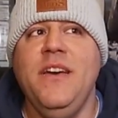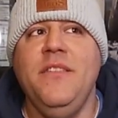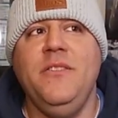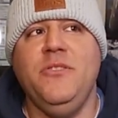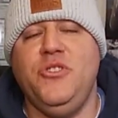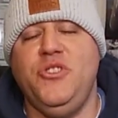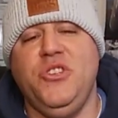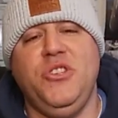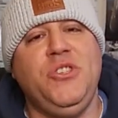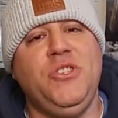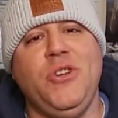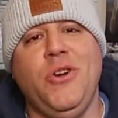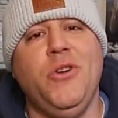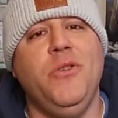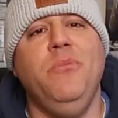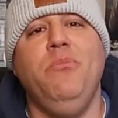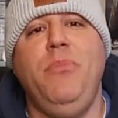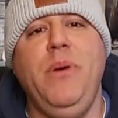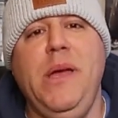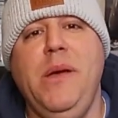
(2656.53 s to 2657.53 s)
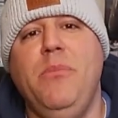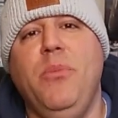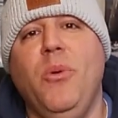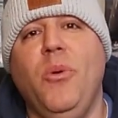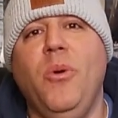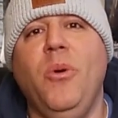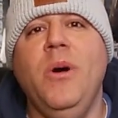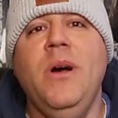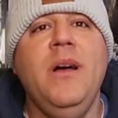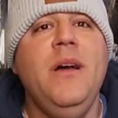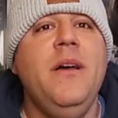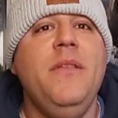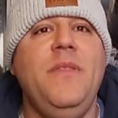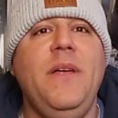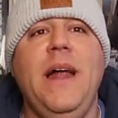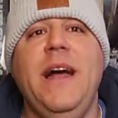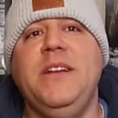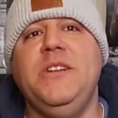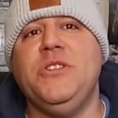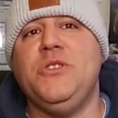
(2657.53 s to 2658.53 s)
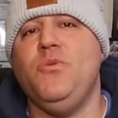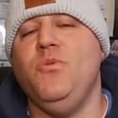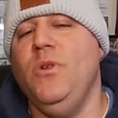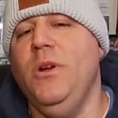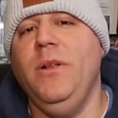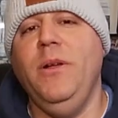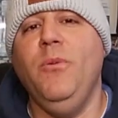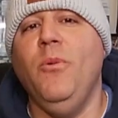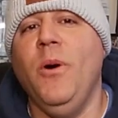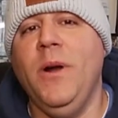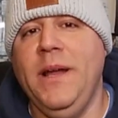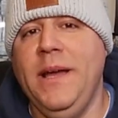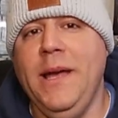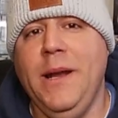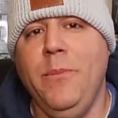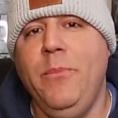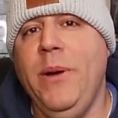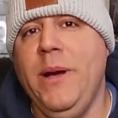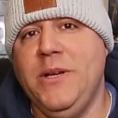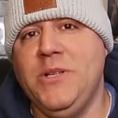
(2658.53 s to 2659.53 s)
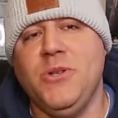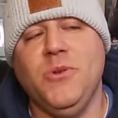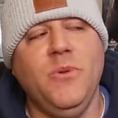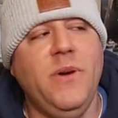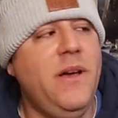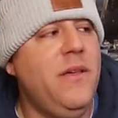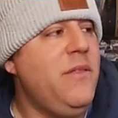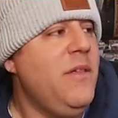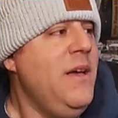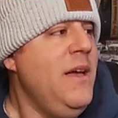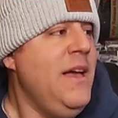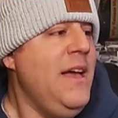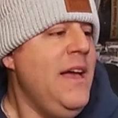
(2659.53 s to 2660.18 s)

there's just certain people that I just really want to get a picture with.